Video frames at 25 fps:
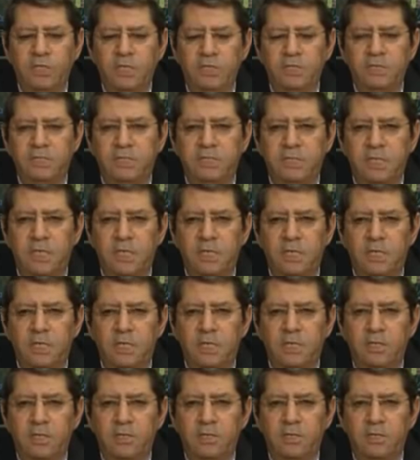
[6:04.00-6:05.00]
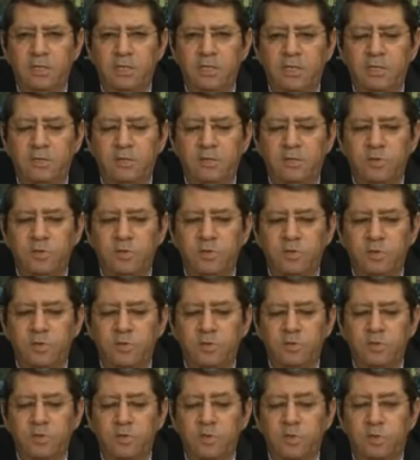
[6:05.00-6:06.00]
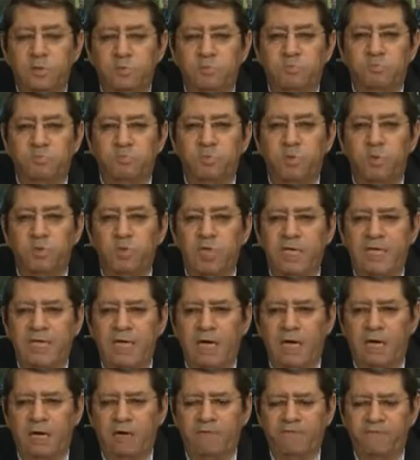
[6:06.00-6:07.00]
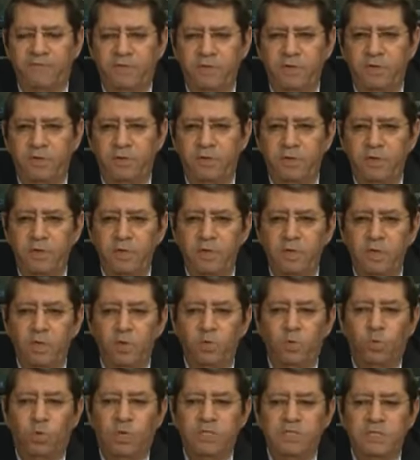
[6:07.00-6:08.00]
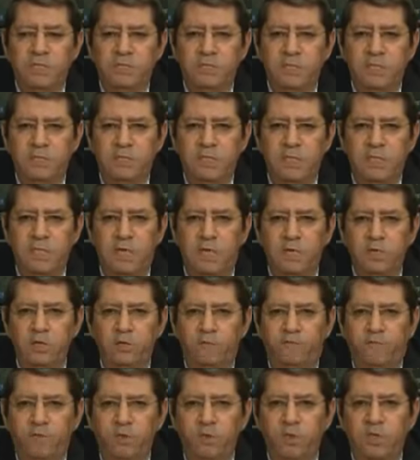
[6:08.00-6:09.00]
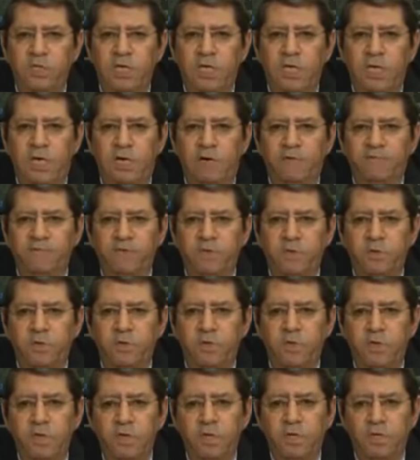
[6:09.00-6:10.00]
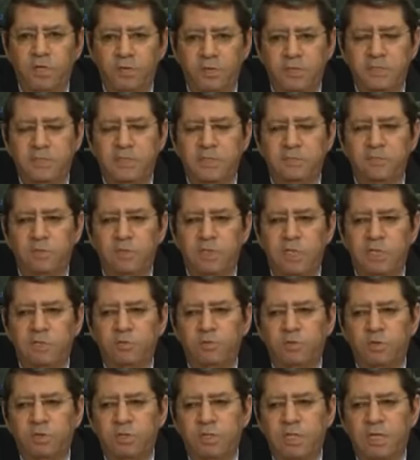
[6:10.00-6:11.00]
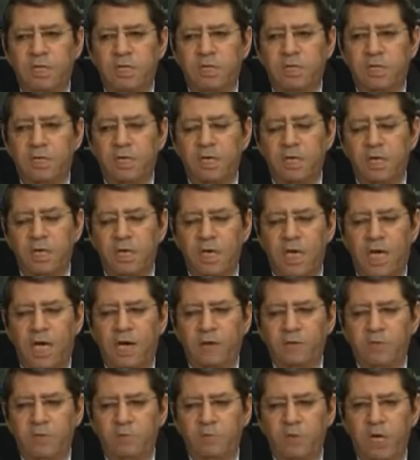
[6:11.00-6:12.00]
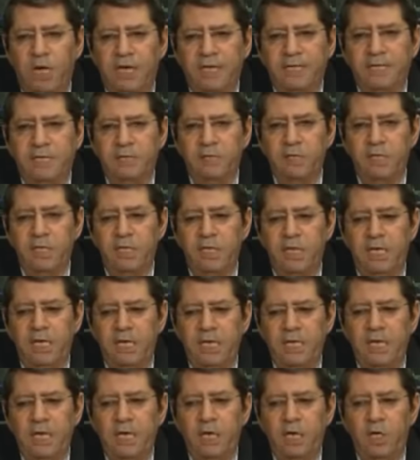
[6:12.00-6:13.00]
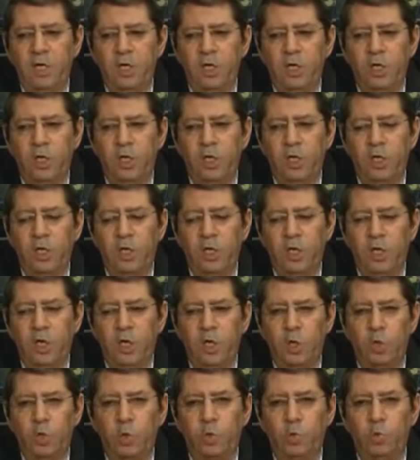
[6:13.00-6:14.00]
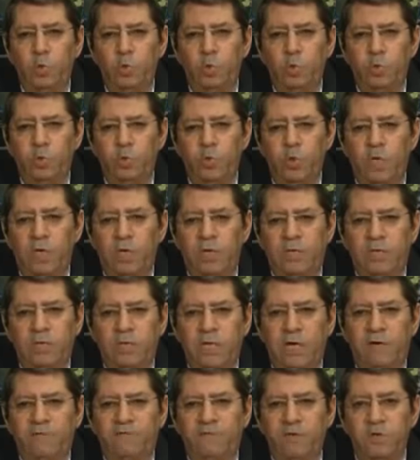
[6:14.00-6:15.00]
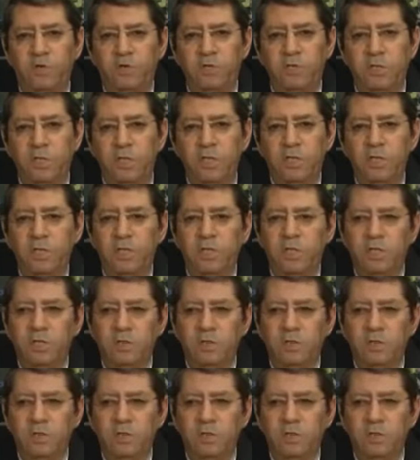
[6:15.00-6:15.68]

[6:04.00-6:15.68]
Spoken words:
what is the day after, what is the scenario for the day after. This is what it would take. How they will agree, who will govern,